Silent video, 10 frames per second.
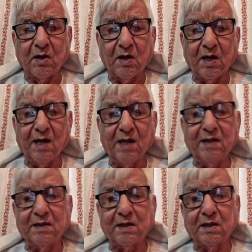
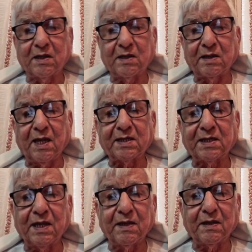And that
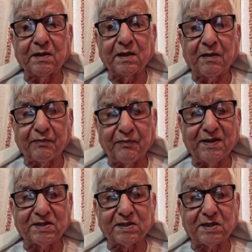he, the
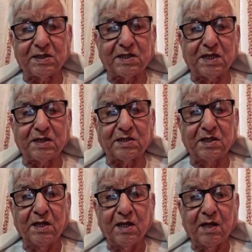first research
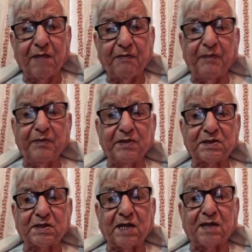he published
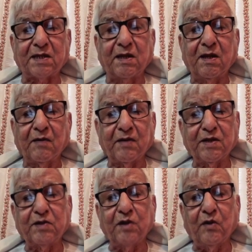that with
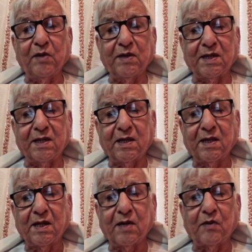Nauli,
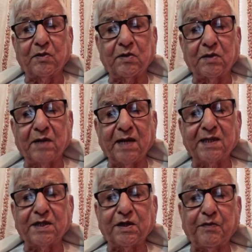
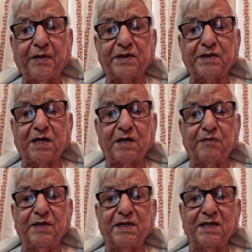negative pressure is
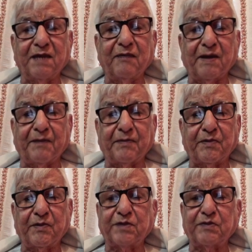being developed,
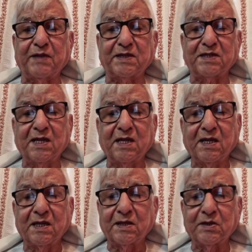which was
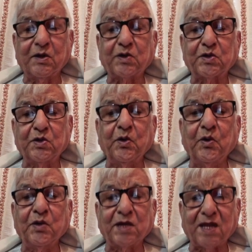not
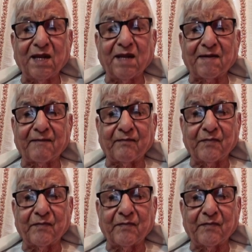known thing.